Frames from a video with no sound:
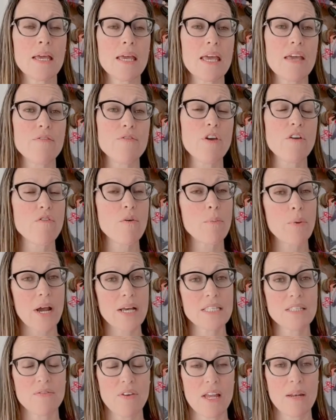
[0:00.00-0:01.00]
If you have a
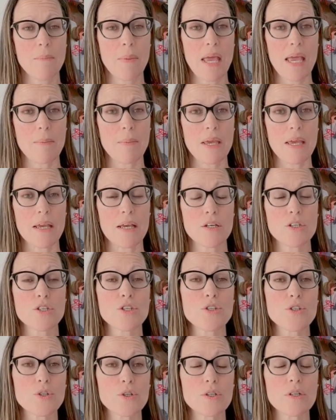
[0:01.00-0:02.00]
breastfed baby,
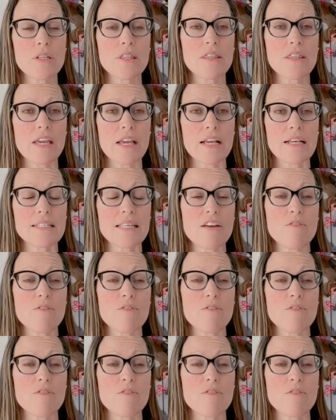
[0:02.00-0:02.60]
certain things